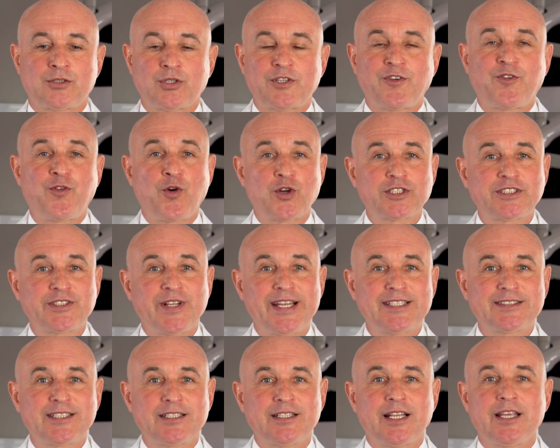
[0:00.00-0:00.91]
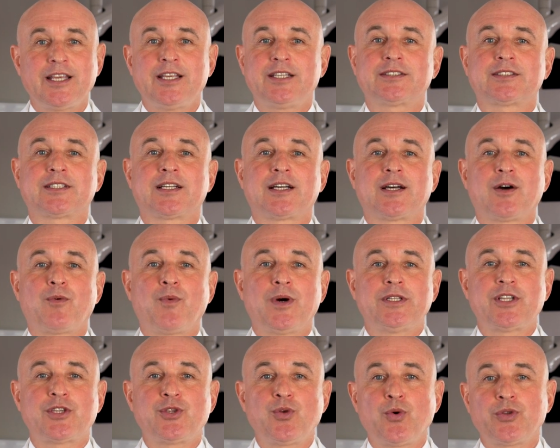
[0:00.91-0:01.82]
the first reason is when
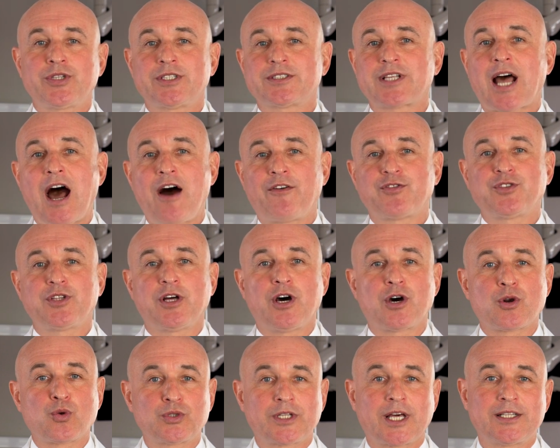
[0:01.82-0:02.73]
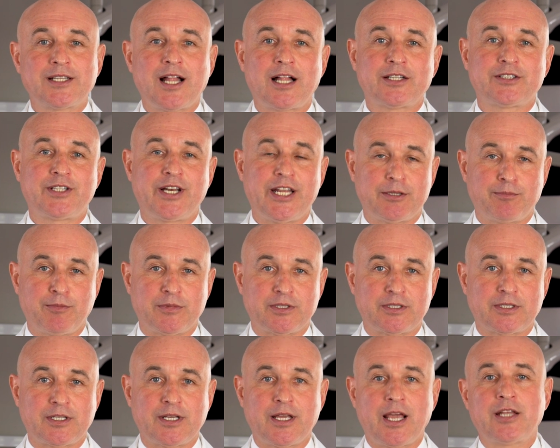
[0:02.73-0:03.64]
the tooth is after root canal
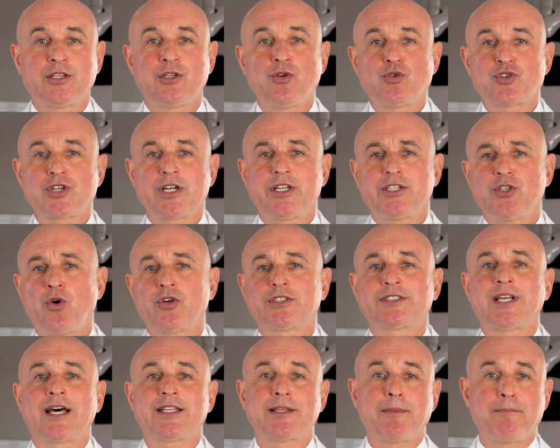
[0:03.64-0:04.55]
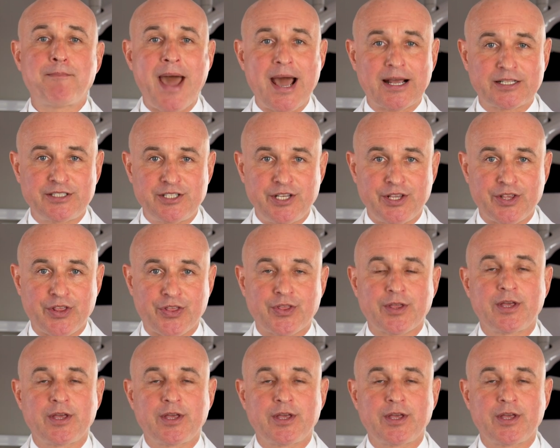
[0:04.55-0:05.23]
treatment. And usually those are the back teeth.